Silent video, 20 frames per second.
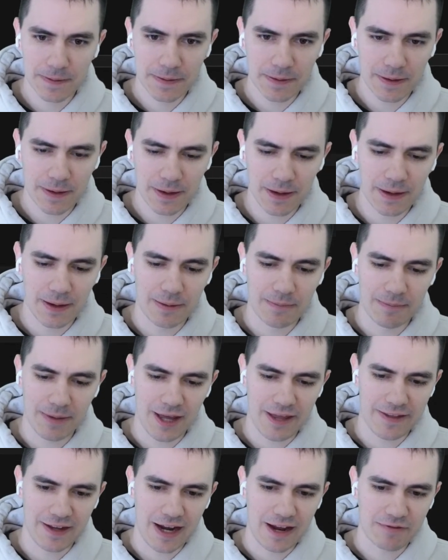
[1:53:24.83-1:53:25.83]
And
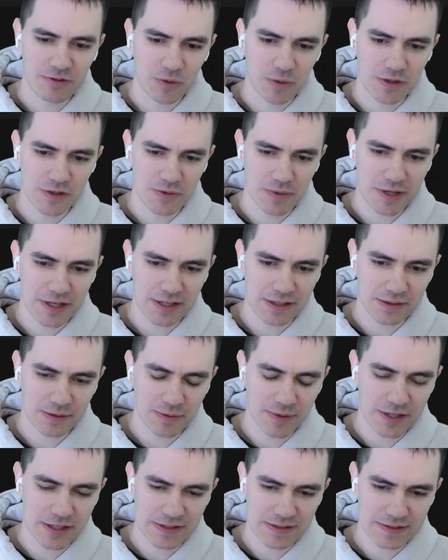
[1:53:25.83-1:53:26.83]
then afterwards we can
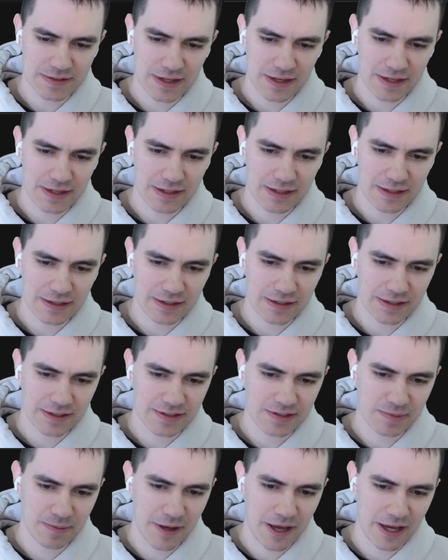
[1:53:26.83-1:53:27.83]
say
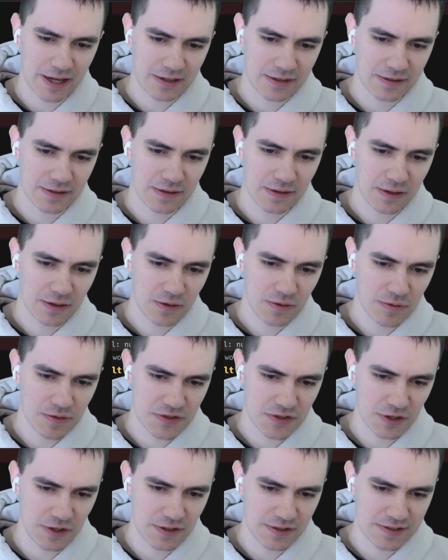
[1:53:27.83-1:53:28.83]
expect
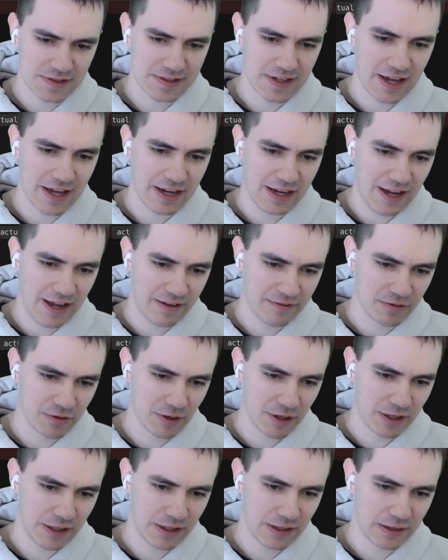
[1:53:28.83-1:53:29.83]
results dot
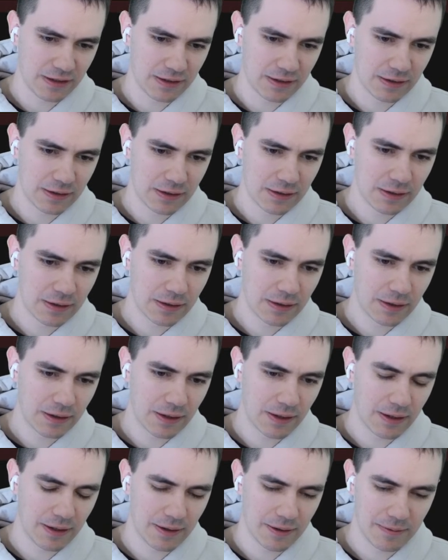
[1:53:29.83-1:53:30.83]
every
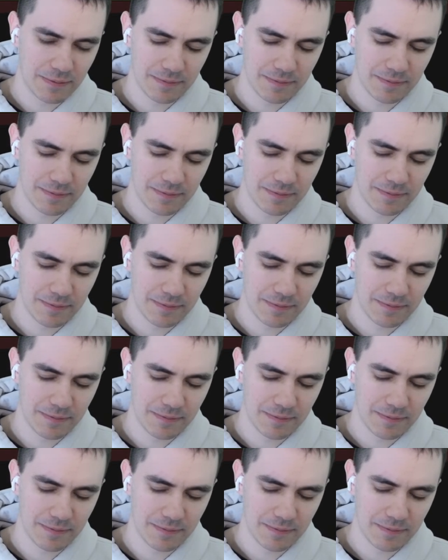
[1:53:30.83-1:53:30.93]
r